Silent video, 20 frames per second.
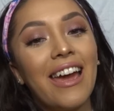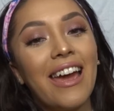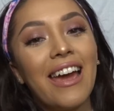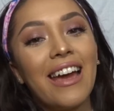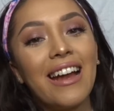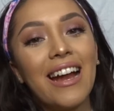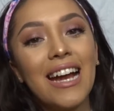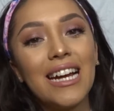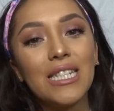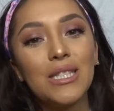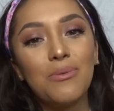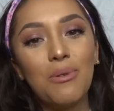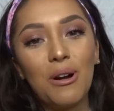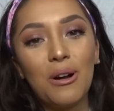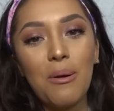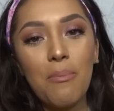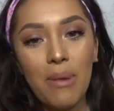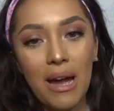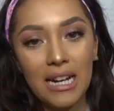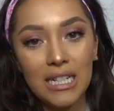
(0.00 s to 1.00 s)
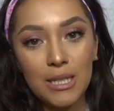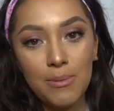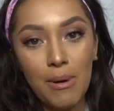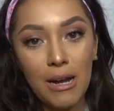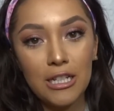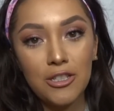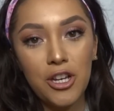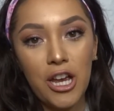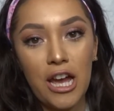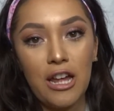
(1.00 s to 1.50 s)
Hey guys, welcome back to
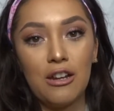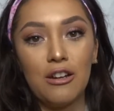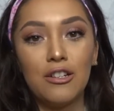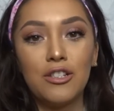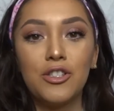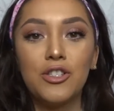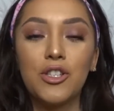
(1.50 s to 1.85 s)
my channel.